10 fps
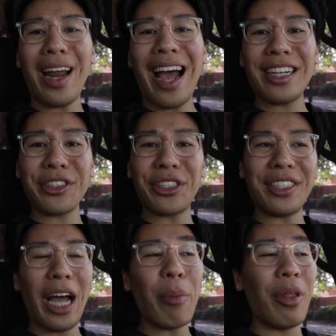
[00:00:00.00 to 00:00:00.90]
actually
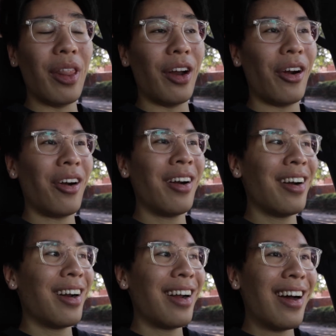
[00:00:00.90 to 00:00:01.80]
just happened there?
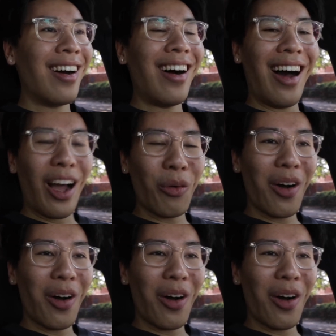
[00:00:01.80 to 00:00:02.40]
All right, here's a little bit of